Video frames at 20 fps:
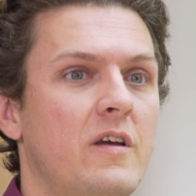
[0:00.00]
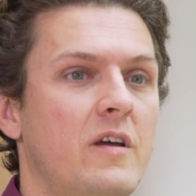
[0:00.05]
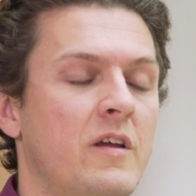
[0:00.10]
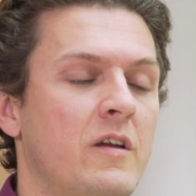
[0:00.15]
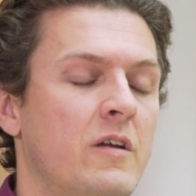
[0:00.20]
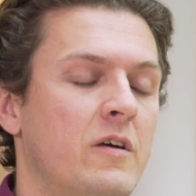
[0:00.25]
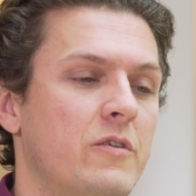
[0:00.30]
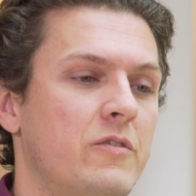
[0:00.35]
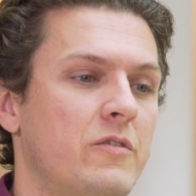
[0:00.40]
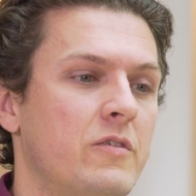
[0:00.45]

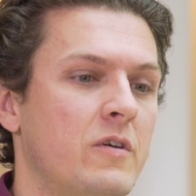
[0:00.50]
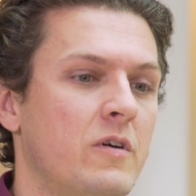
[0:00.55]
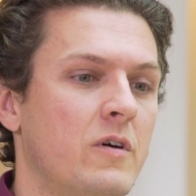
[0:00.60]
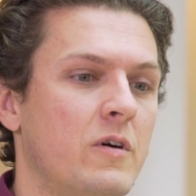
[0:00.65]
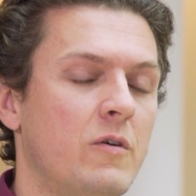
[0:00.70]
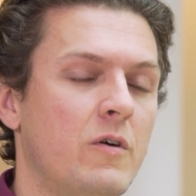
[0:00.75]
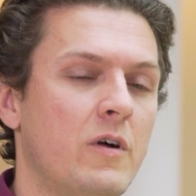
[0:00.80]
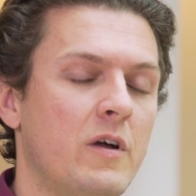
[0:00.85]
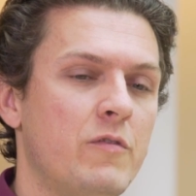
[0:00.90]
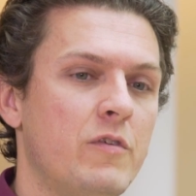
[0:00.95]
And
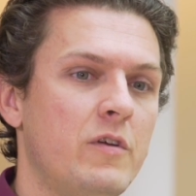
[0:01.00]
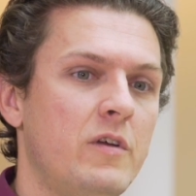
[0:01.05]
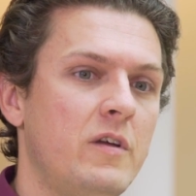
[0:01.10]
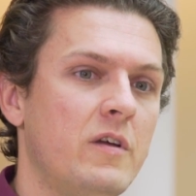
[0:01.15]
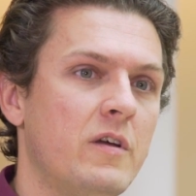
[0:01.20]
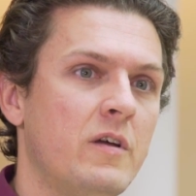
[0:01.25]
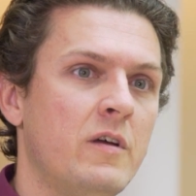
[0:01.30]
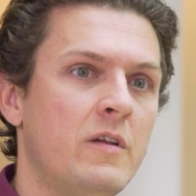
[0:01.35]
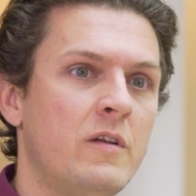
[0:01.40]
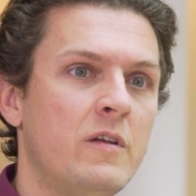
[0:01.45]
also
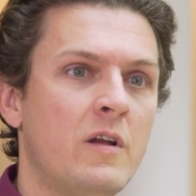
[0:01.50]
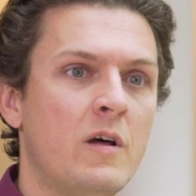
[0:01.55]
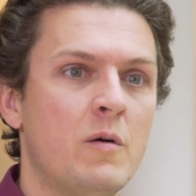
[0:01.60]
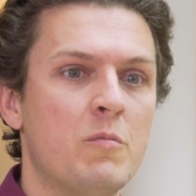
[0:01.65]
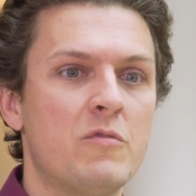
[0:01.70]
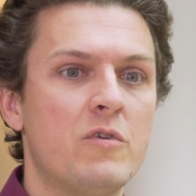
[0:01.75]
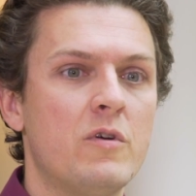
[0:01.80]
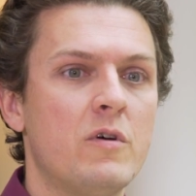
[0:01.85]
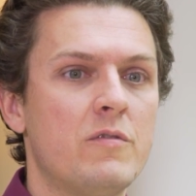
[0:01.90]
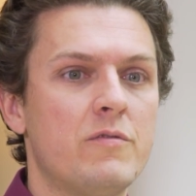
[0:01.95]
having a
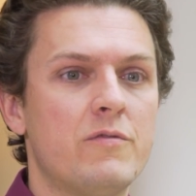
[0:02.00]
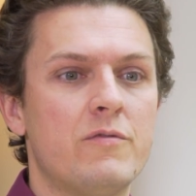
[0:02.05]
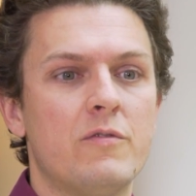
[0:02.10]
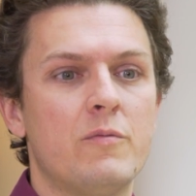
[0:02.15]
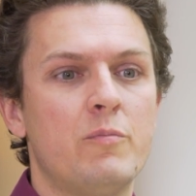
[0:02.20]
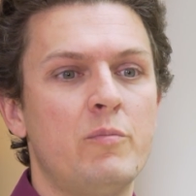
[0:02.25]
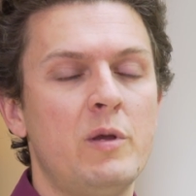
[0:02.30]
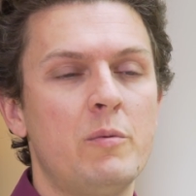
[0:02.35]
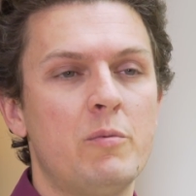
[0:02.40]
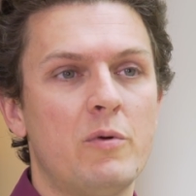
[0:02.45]
number of
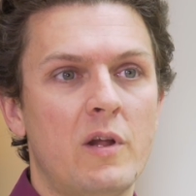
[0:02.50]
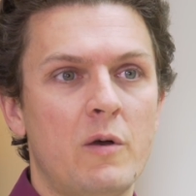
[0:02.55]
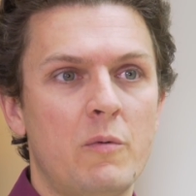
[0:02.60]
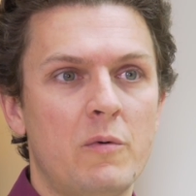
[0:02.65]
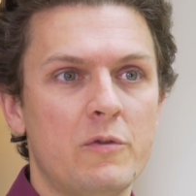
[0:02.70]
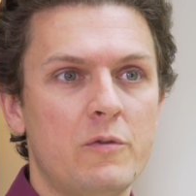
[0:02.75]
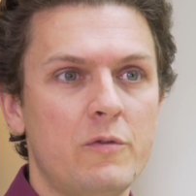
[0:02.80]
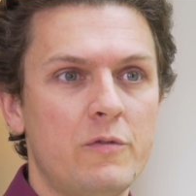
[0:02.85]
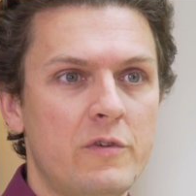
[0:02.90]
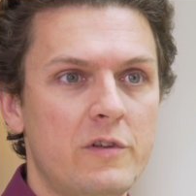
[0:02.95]
people I
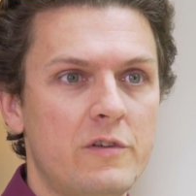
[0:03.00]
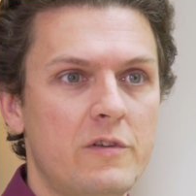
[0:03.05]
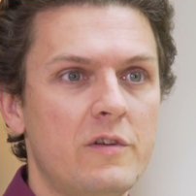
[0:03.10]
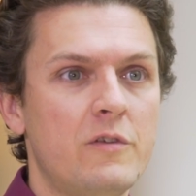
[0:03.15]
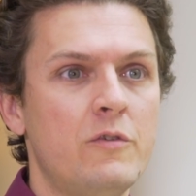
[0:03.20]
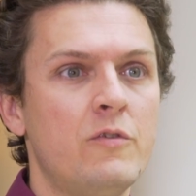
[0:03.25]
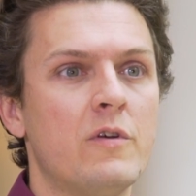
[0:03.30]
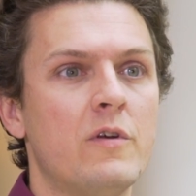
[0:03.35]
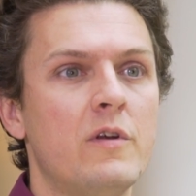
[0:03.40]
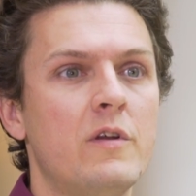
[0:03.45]
want to
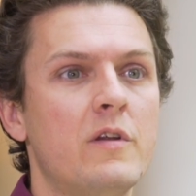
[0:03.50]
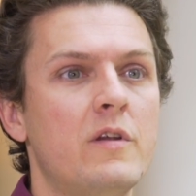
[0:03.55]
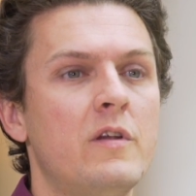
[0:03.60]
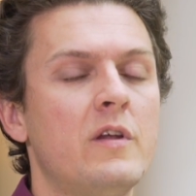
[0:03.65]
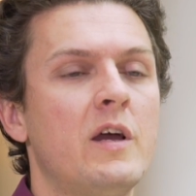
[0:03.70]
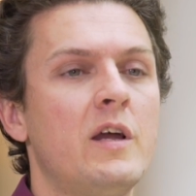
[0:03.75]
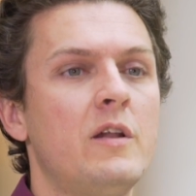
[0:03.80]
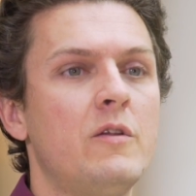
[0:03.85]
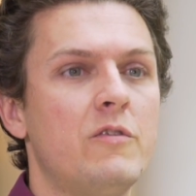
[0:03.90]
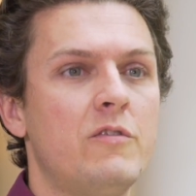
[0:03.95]
visit during the
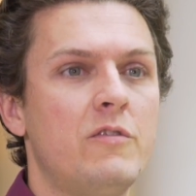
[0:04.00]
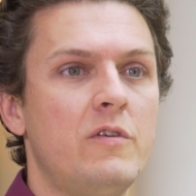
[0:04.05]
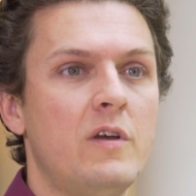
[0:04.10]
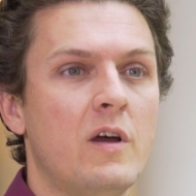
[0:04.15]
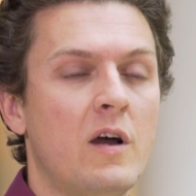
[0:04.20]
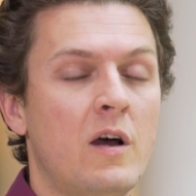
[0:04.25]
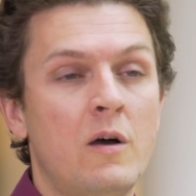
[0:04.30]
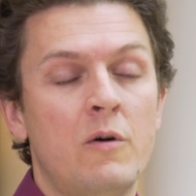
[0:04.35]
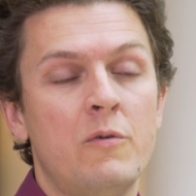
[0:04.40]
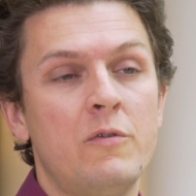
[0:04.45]
day to see
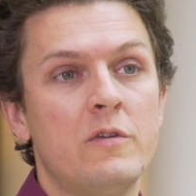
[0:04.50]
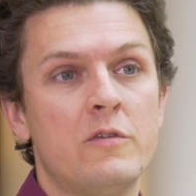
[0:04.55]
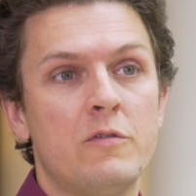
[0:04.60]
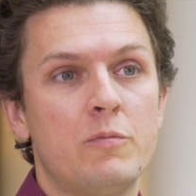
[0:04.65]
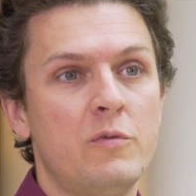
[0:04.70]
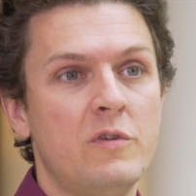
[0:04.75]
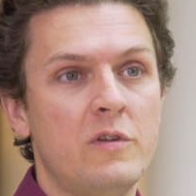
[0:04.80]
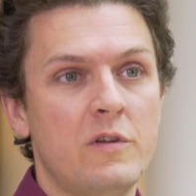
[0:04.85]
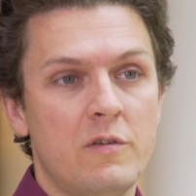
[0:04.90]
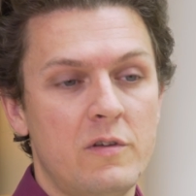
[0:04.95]
how
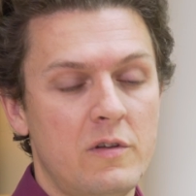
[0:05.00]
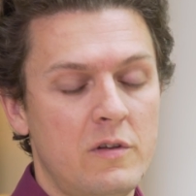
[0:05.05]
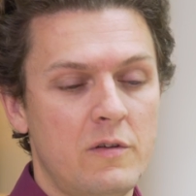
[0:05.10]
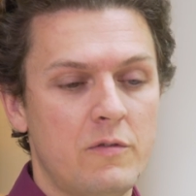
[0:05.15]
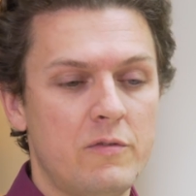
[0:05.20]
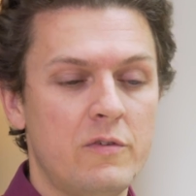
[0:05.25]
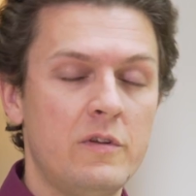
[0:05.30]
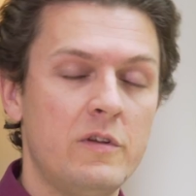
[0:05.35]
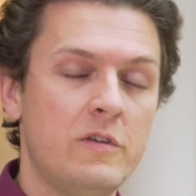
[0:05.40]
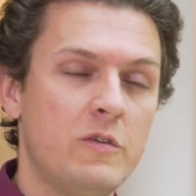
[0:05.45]

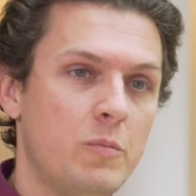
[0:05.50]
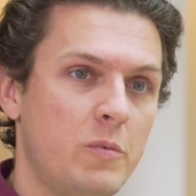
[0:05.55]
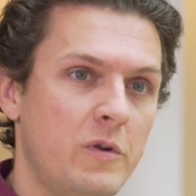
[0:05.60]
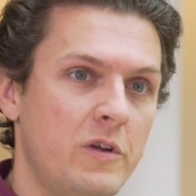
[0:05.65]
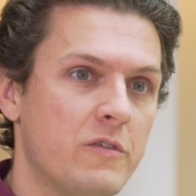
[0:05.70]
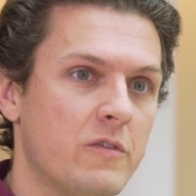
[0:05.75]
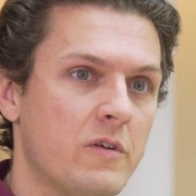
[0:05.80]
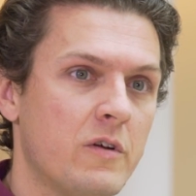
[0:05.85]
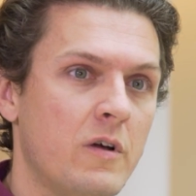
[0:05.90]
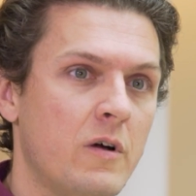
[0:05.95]
different
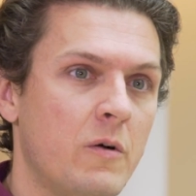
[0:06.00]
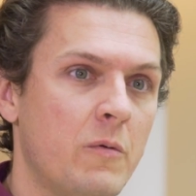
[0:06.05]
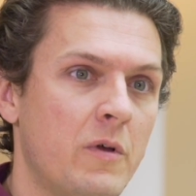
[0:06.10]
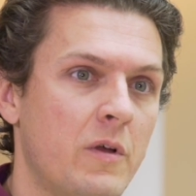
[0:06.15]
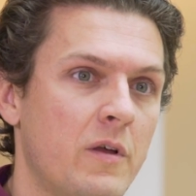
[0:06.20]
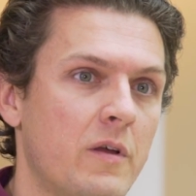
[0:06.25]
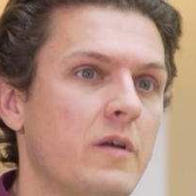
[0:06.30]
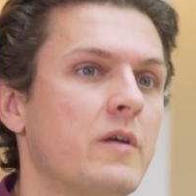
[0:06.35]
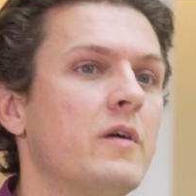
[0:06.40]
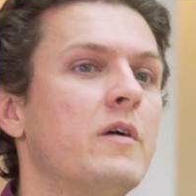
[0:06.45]
disciplines are
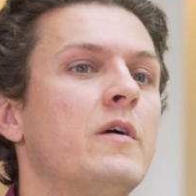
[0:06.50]
going.